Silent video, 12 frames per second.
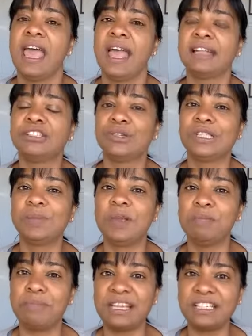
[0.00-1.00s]
And so it's
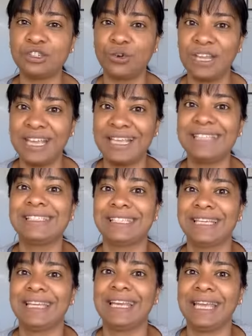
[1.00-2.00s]
been based on
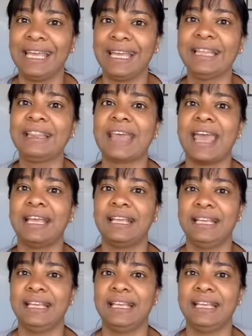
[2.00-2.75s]
his learning that